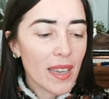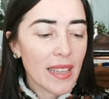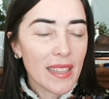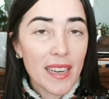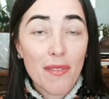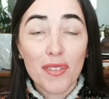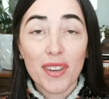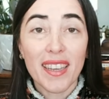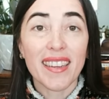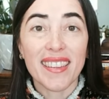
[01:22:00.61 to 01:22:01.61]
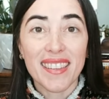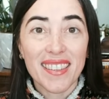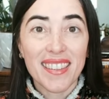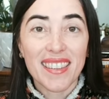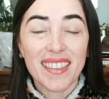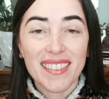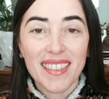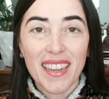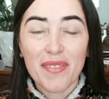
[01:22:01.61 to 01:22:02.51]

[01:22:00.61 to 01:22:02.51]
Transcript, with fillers: And then I forget it. I